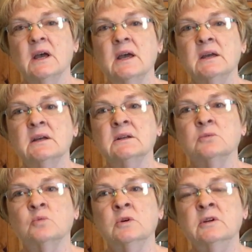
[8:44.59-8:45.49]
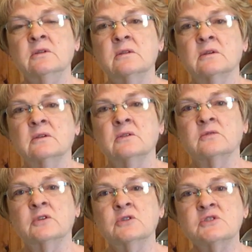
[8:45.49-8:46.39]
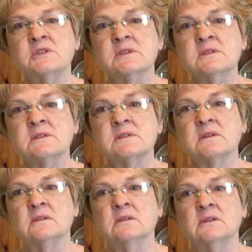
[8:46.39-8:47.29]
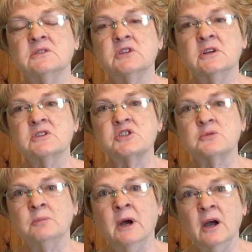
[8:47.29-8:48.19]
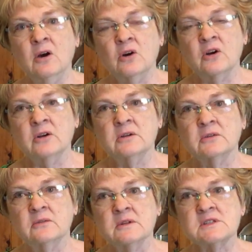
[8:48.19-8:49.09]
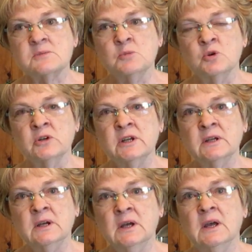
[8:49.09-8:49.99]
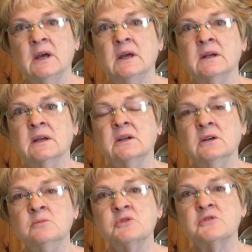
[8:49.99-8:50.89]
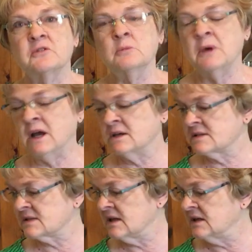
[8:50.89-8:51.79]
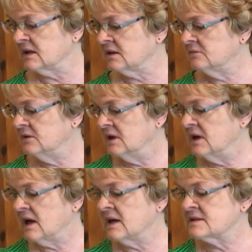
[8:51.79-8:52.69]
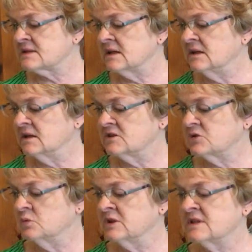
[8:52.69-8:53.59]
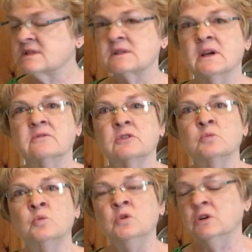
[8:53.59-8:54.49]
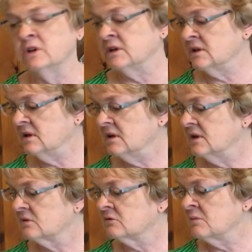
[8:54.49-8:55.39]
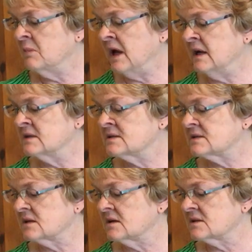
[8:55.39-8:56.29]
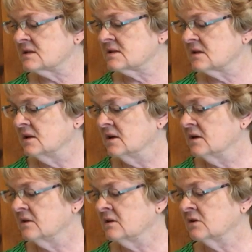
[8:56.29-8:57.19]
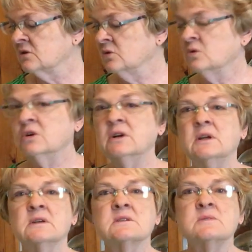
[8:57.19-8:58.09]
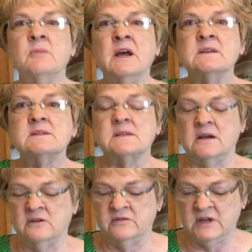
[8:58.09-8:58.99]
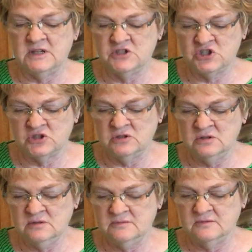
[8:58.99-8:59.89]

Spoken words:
and one of the verses touched my heart this morning, and it comes from Isaiah. Isaiah 27:1 reminds us, "The Lord is my salvation,